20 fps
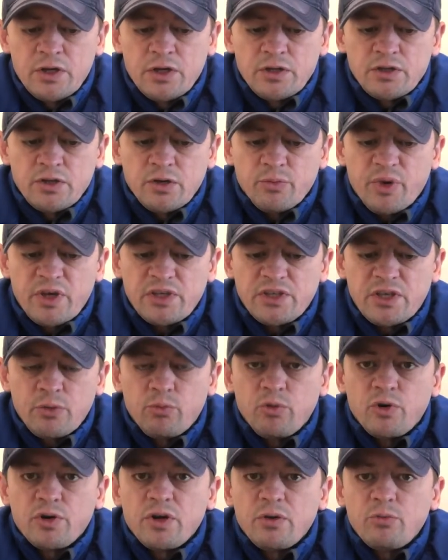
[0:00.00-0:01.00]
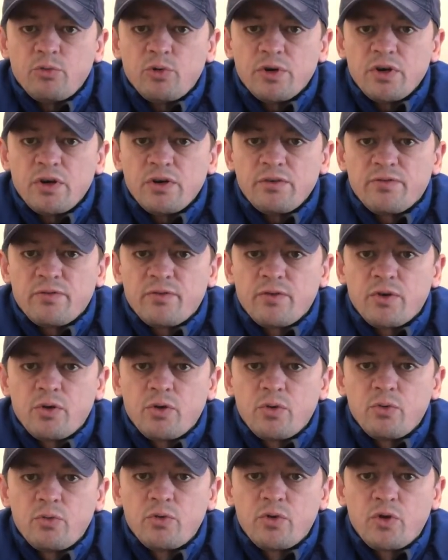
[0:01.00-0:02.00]
So basically what I've
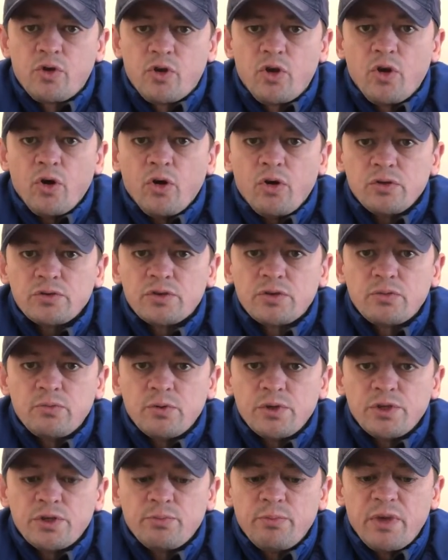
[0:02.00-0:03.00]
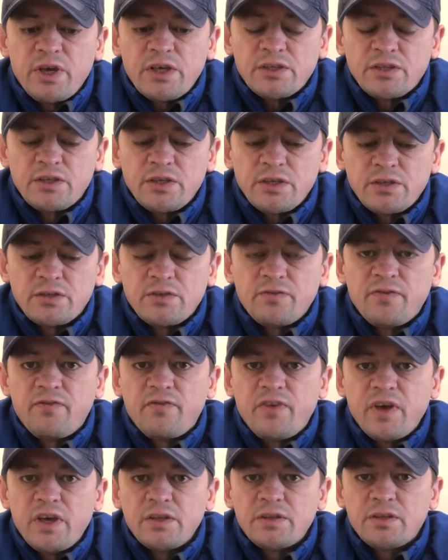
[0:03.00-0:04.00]
got, which makes this
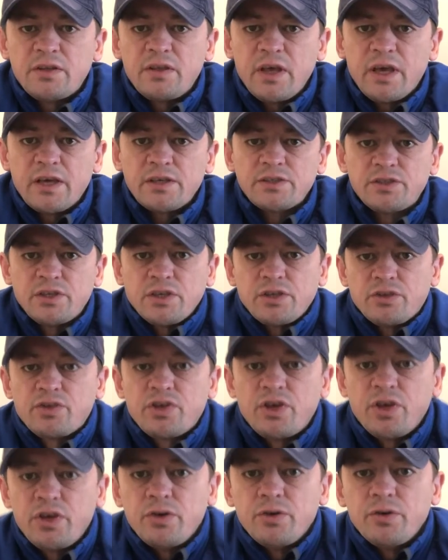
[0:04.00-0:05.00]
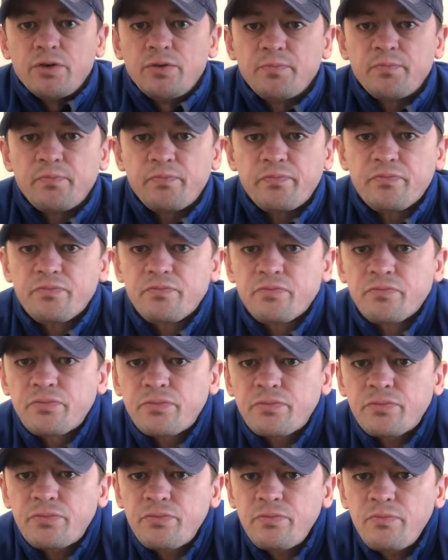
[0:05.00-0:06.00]
fit the X-T2,
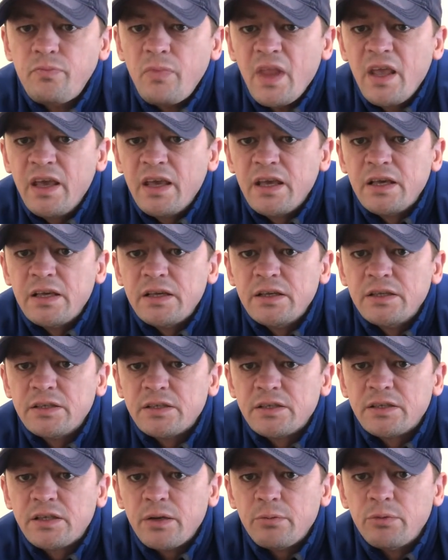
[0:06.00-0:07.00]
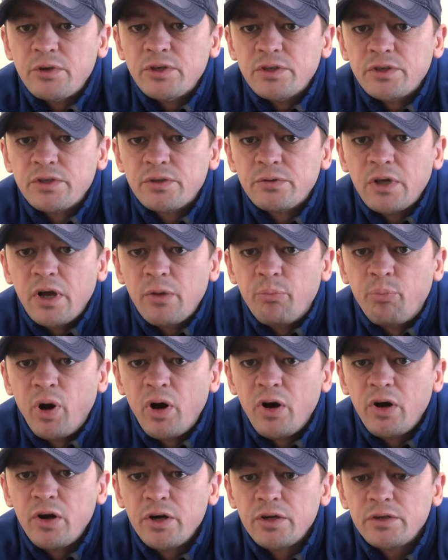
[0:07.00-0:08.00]
is there was a
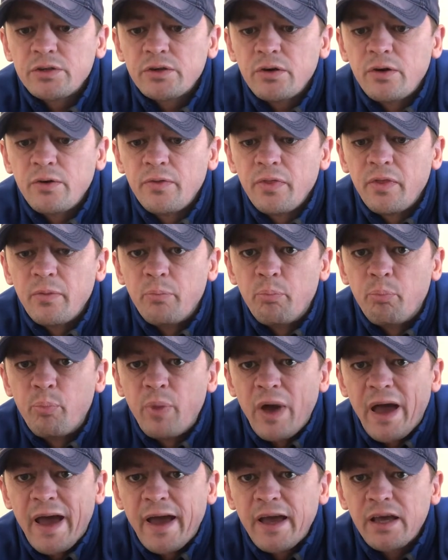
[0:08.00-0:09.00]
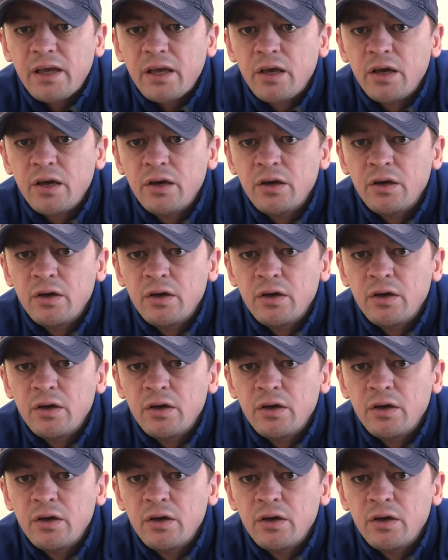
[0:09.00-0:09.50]
part on the back